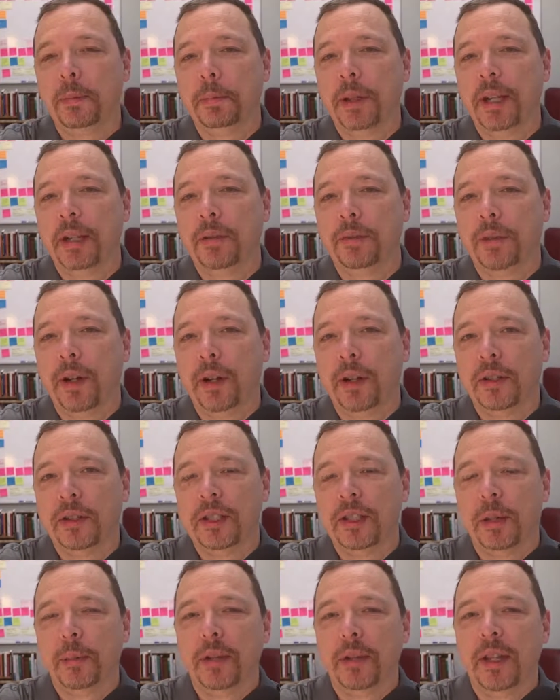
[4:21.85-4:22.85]
pitfalls,
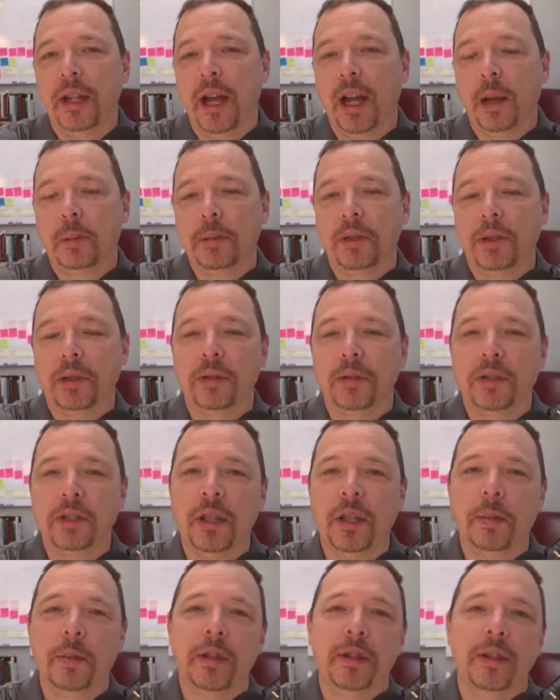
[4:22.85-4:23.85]
some of the obstacles,
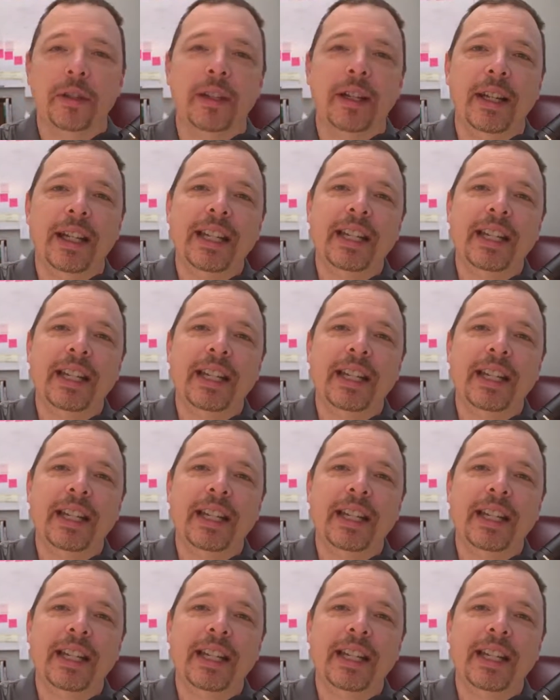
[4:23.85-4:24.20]
some of the